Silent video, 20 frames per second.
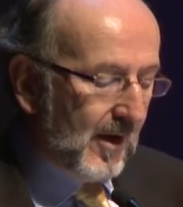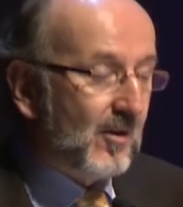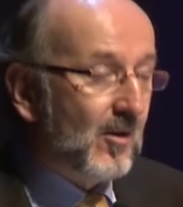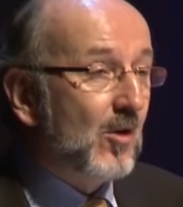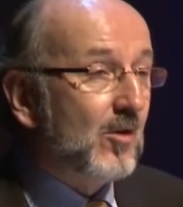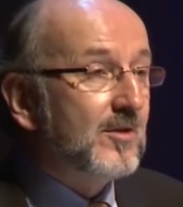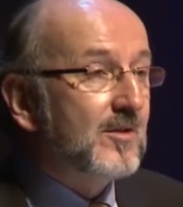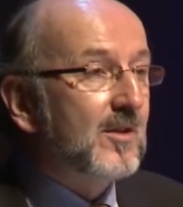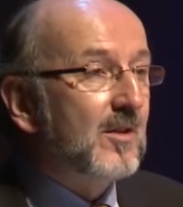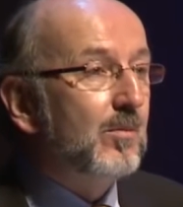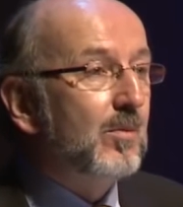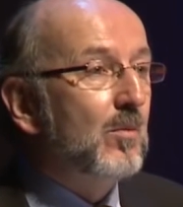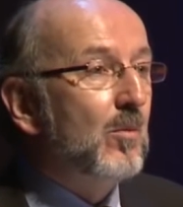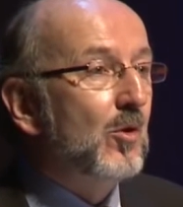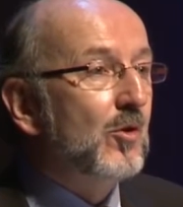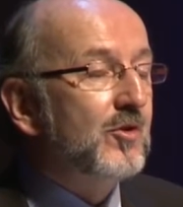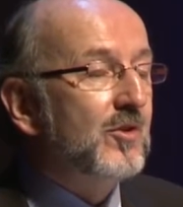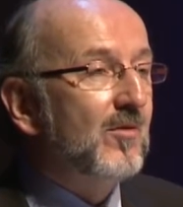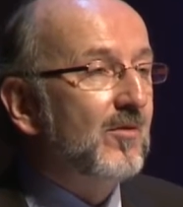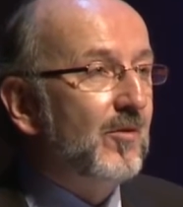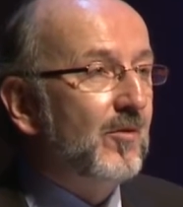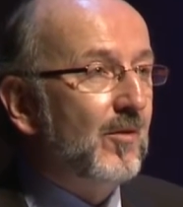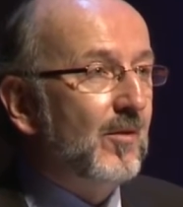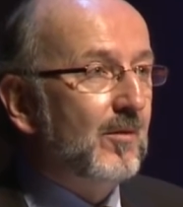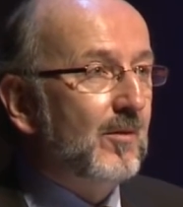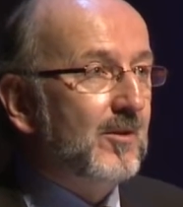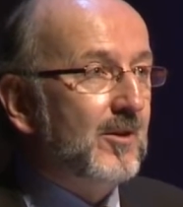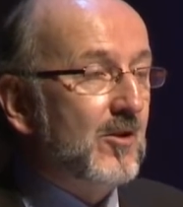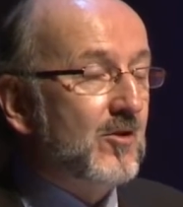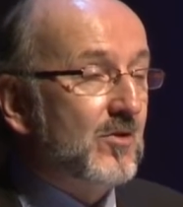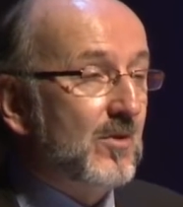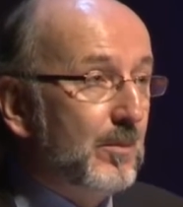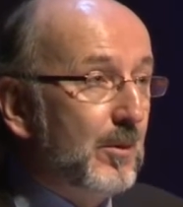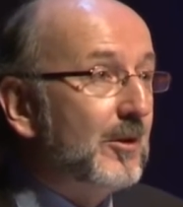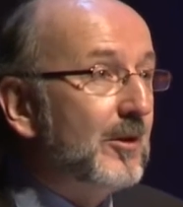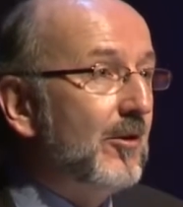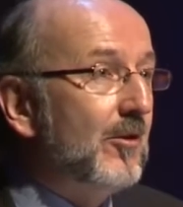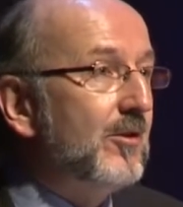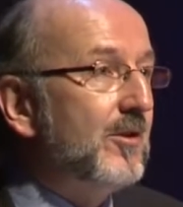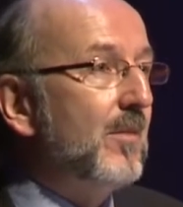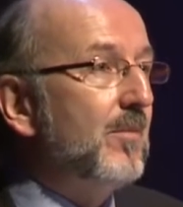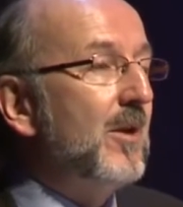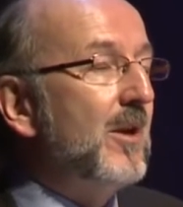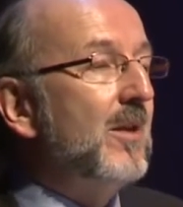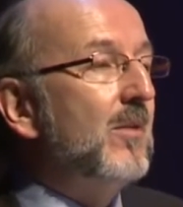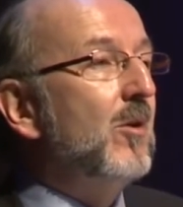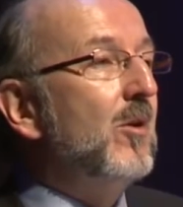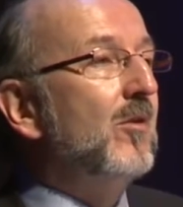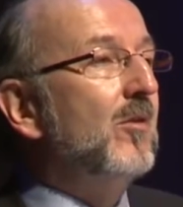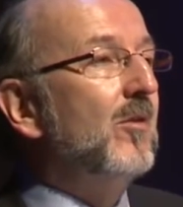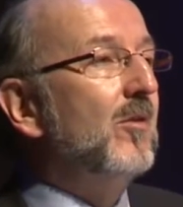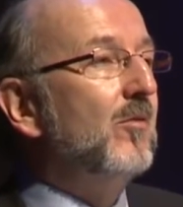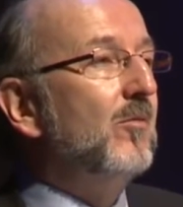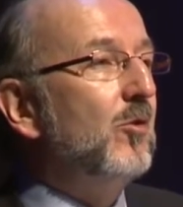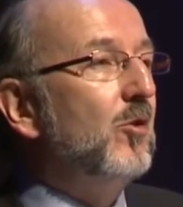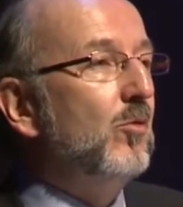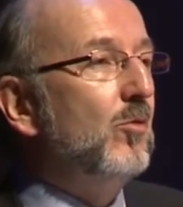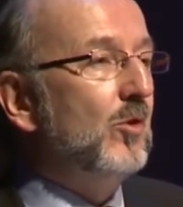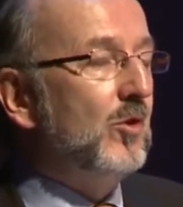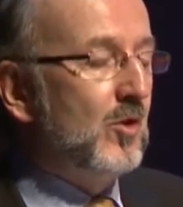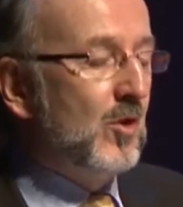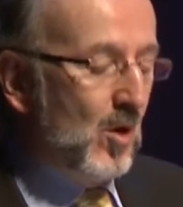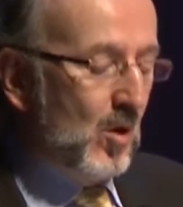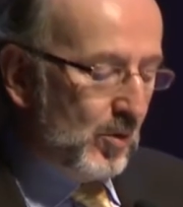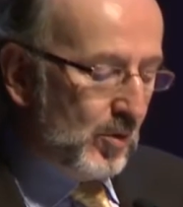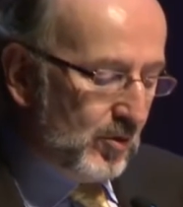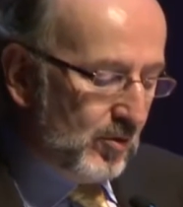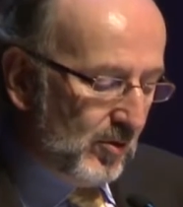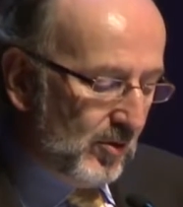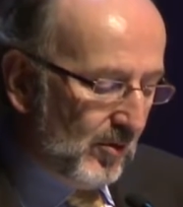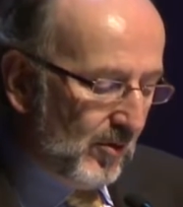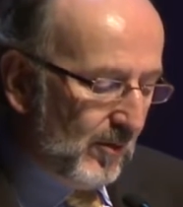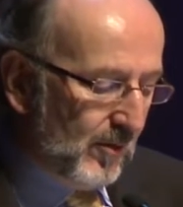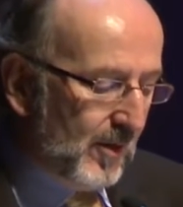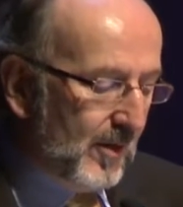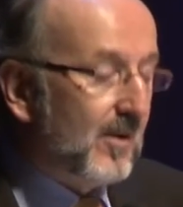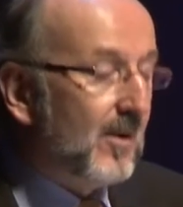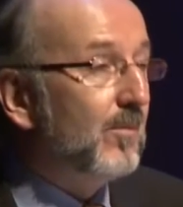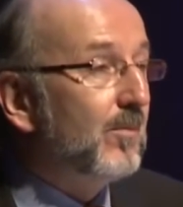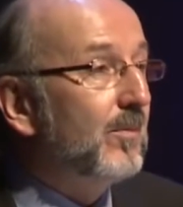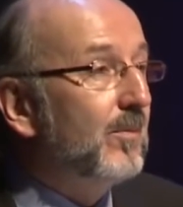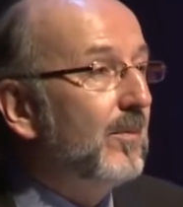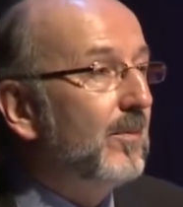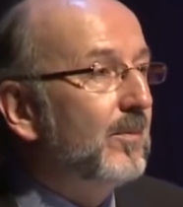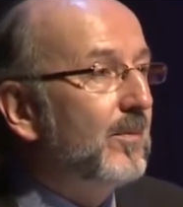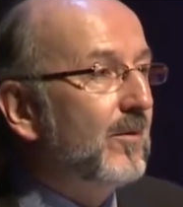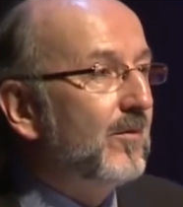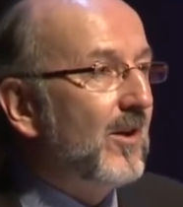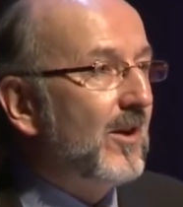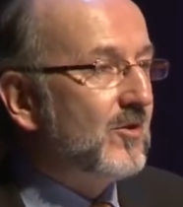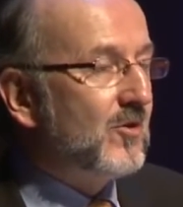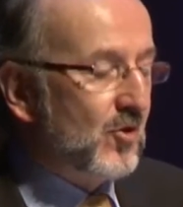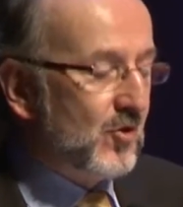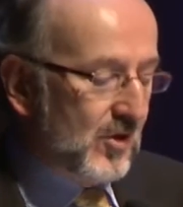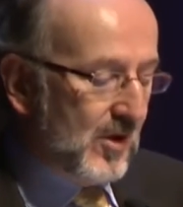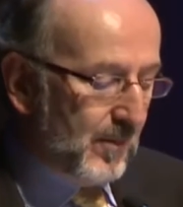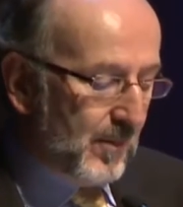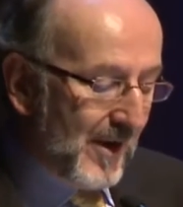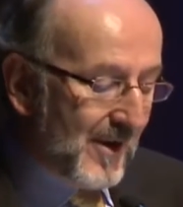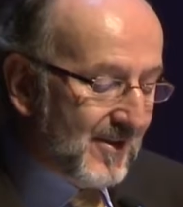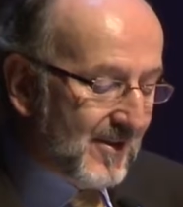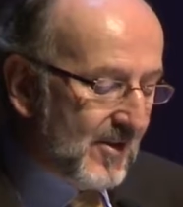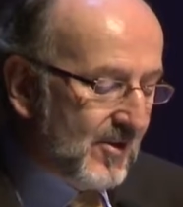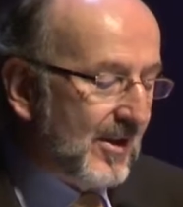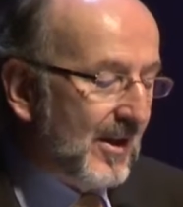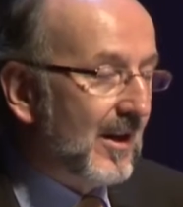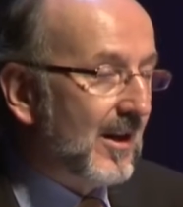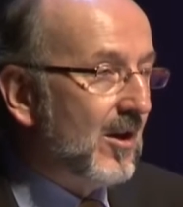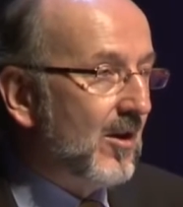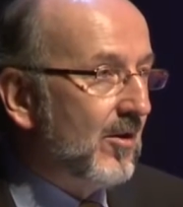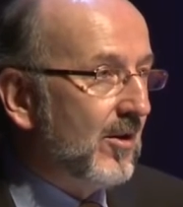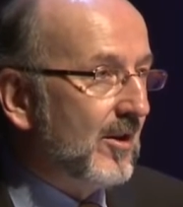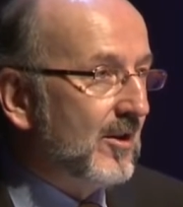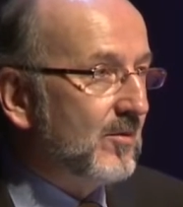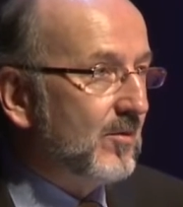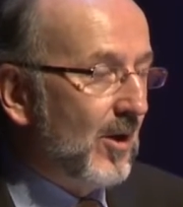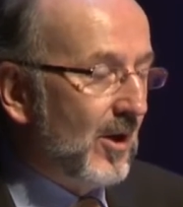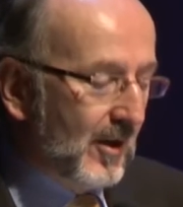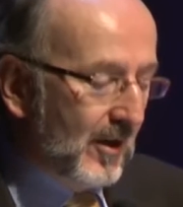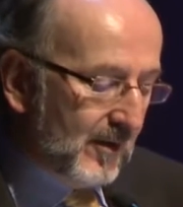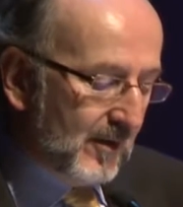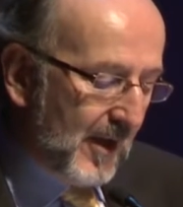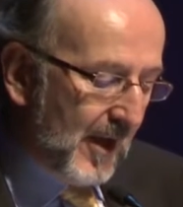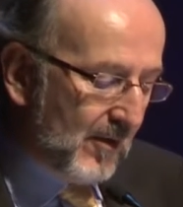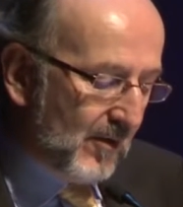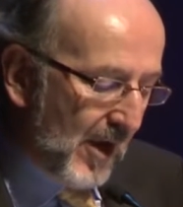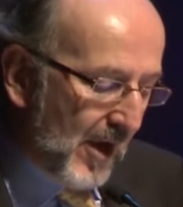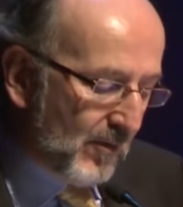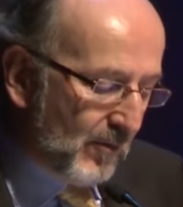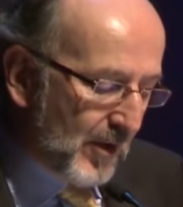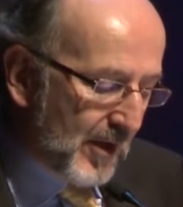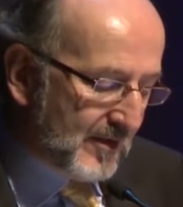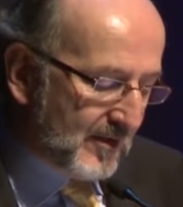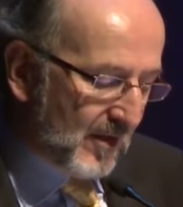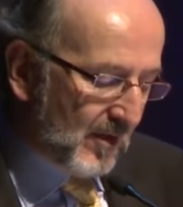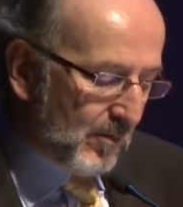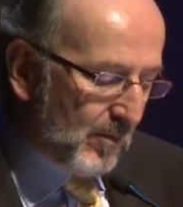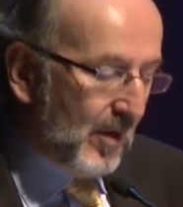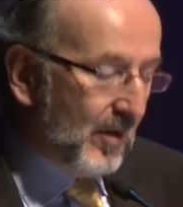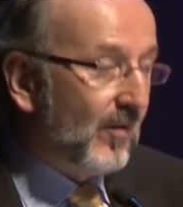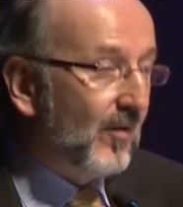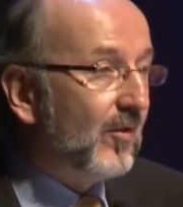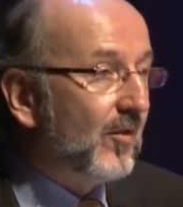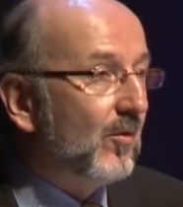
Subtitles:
announced the promotion of Deirdre Butler, that many of you would know, to the professorship in digital learning as well in recent months.